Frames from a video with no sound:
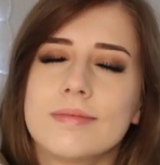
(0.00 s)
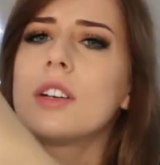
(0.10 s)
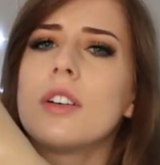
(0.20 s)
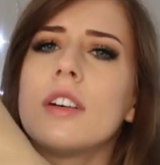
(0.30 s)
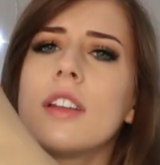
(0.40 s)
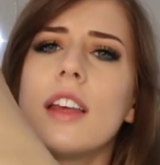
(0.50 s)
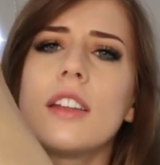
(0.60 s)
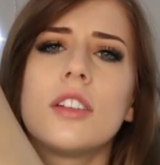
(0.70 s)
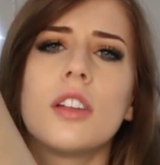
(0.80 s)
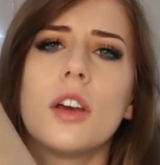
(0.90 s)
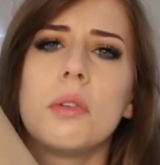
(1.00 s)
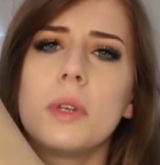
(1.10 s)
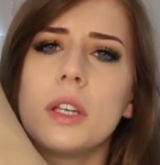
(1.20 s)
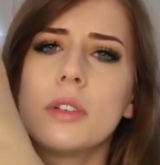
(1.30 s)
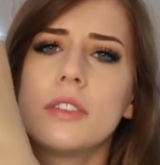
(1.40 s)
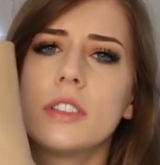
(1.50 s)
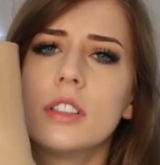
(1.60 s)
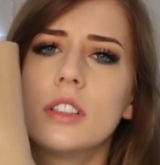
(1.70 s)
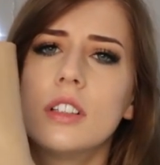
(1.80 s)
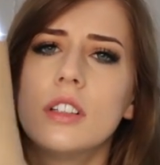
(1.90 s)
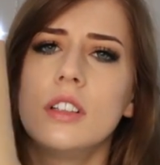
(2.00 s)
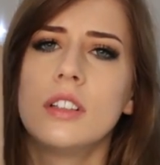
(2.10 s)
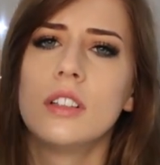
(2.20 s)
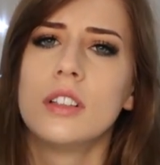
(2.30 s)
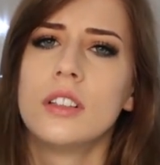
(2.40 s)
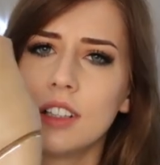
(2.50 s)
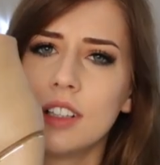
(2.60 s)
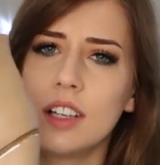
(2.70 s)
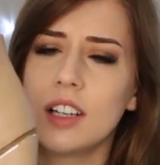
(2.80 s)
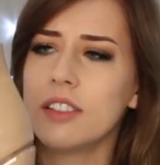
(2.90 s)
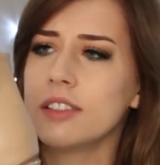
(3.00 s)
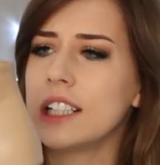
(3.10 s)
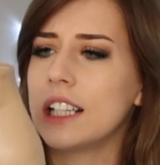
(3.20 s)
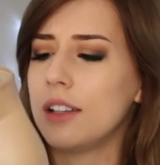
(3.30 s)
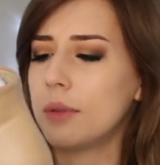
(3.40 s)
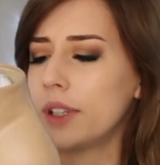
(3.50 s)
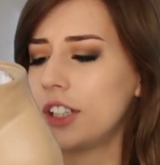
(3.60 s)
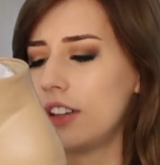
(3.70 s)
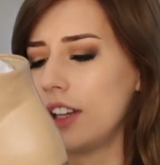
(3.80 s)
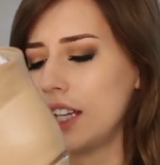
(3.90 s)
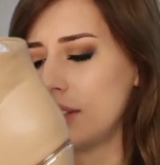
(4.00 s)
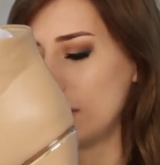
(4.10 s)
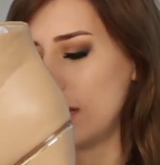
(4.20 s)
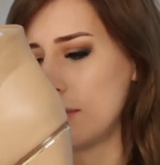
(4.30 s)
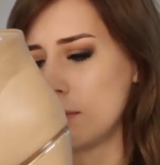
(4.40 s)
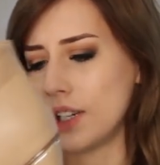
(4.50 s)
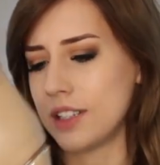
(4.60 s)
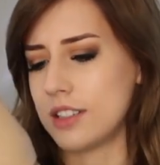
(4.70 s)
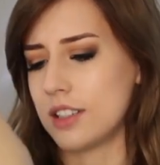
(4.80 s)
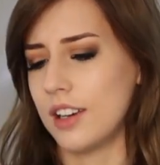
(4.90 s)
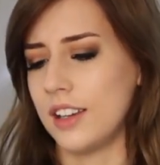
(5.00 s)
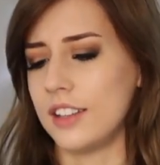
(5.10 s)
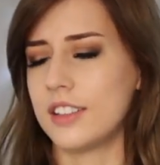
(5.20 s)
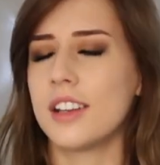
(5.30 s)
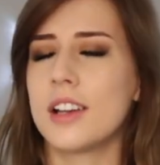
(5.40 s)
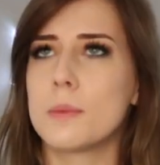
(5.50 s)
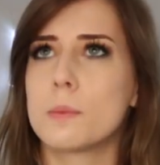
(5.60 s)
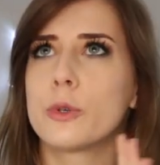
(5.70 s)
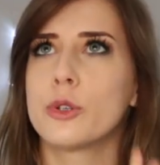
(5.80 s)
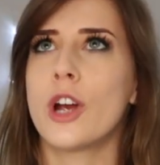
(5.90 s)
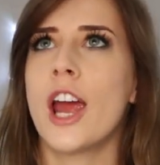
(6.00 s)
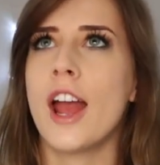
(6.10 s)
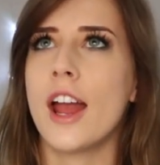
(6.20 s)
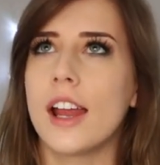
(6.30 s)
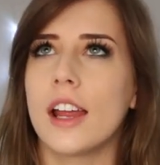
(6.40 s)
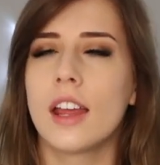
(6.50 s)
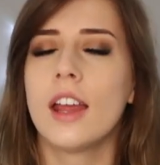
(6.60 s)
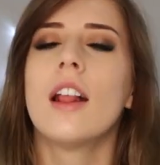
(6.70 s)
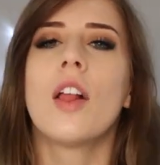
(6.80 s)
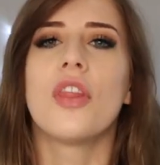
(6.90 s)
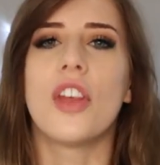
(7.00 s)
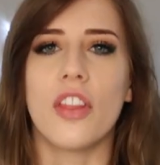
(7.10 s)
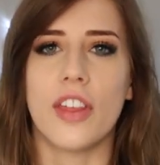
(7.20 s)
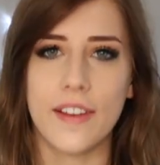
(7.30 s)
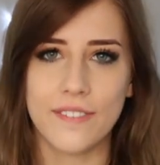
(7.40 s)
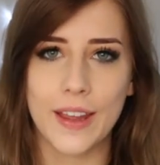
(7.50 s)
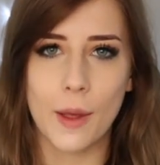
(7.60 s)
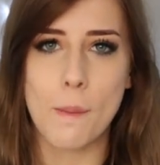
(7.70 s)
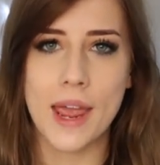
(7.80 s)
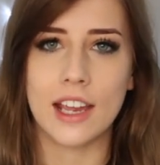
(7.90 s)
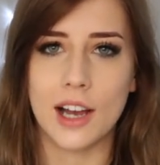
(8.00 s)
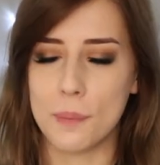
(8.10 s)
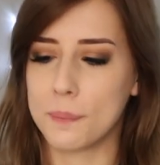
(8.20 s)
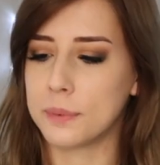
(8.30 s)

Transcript: God, they're so beautiful. I really wish these were in my size, and I pray that they fit me. I